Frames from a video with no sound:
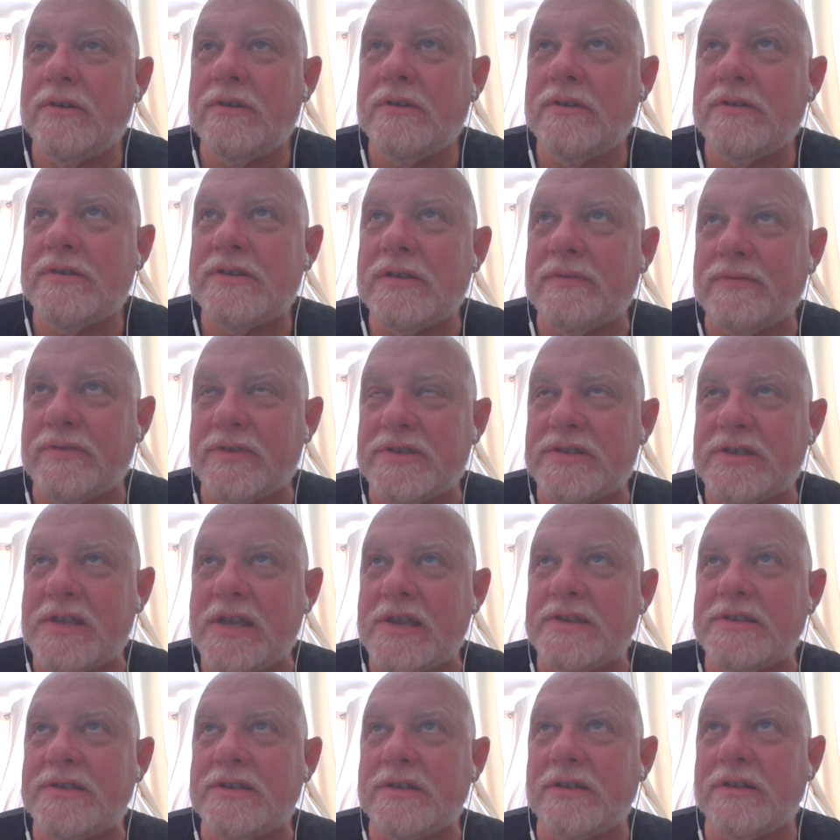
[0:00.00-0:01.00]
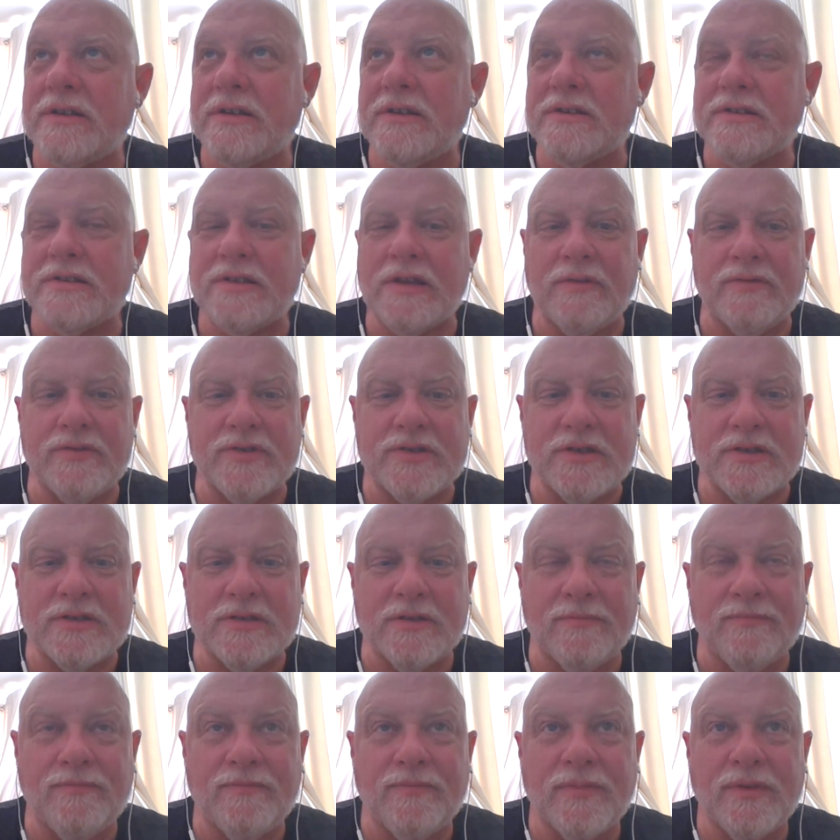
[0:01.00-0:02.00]
civilization, discovers he's
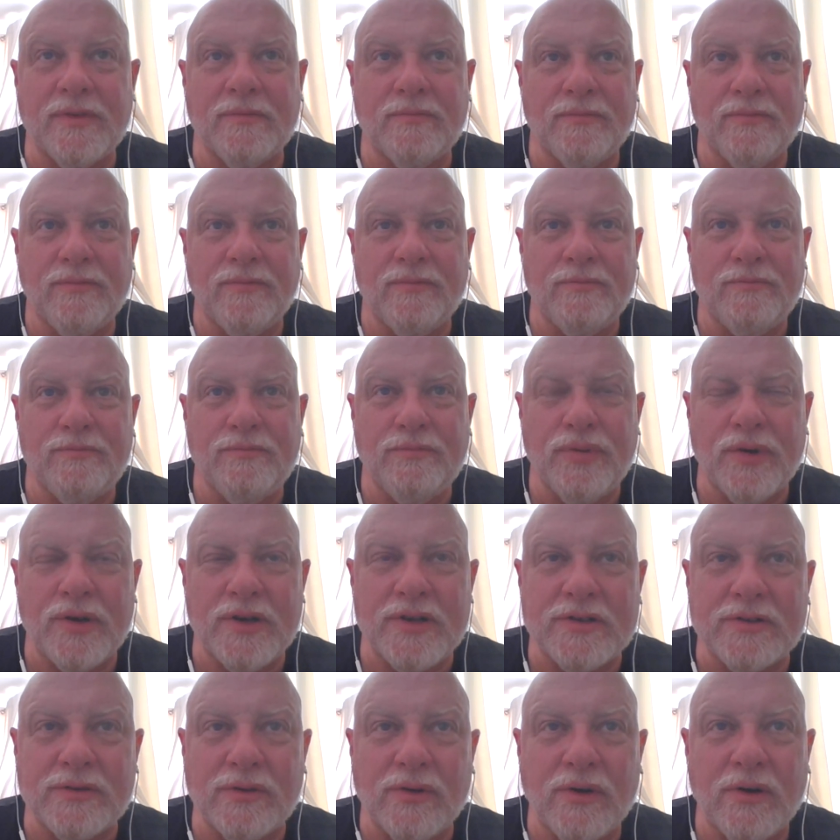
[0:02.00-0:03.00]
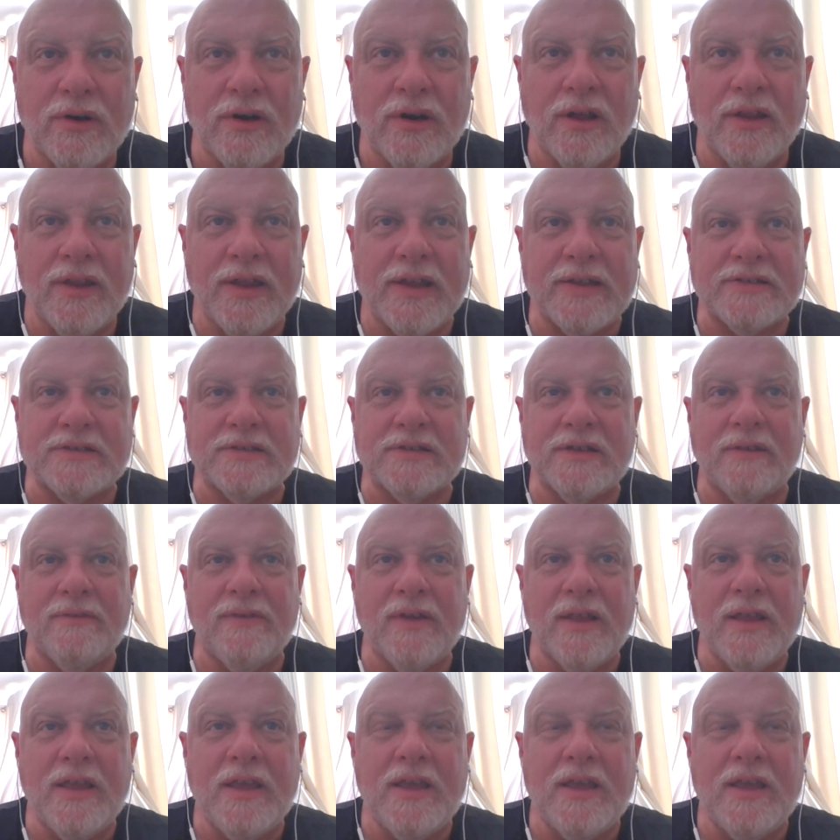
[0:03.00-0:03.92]
a British lord and all that stuff.